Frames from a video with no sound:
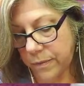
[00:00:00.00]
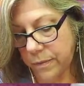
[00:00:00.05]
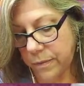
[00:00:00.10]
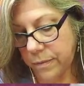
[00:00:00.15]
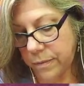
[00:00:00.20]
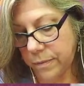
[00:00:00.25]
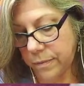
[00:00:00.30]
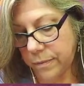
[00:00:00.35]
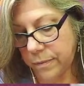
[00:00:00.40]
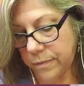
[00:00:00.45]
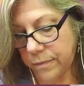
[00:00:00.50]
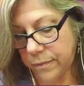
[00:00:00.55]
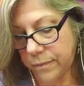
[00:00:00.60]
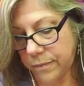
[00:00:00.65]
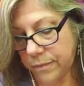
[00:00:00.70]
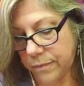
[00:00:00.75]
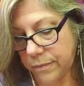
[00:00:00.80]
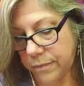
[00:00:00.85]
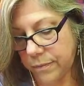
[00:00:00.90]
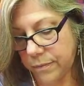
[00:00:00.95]
Then
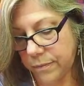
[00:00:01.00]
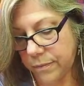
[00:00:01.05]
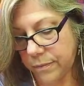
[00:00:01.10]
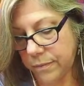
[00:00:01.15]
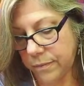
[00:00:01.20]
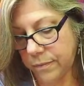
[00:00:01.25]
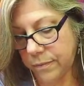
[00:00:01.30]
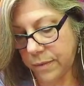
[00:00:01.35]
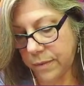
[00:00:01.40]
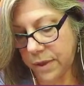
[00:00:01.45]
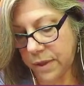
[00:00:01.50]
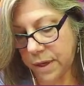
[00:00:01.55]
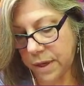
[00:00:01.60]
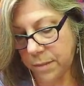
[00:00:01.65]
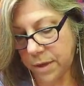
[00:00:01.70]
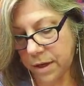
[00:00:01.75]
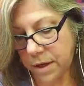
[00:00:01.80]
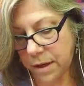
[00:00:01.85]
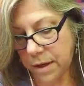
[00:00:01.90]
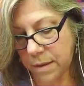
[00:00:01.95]

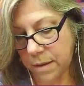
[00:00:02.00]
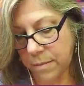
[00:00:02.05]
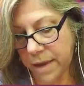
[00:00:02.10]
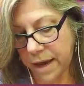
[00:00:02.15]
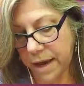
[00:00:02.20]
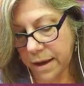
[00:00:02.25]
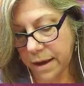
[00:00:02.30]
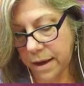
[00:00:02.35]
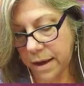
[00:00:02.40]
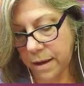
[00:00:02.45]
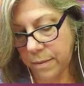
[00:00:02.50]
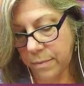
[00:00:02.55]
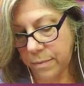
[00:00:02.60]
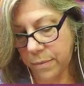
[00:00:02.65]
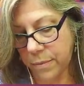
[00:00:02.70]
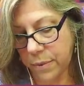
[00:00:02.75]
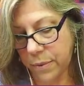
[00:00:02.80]
I'm going to come back up